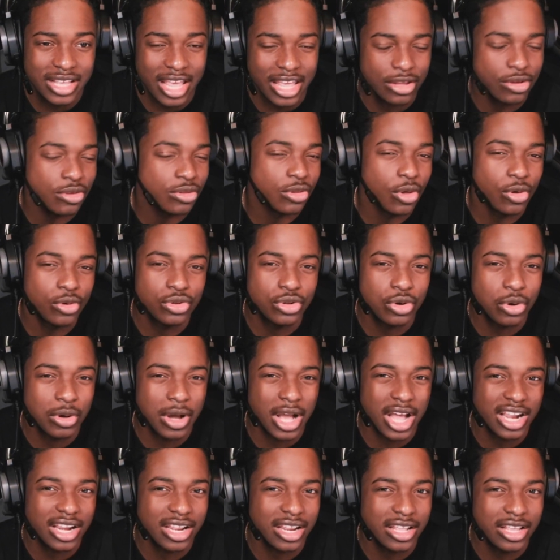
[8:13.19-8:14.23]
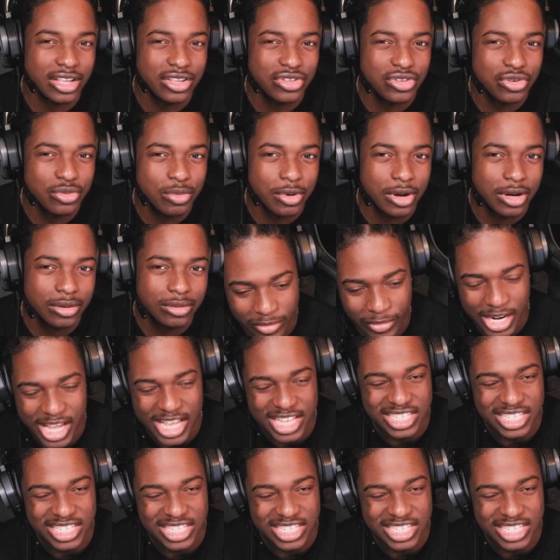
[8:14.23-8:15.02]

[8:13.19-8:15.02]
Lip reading: and you know you don't got it in you, bro.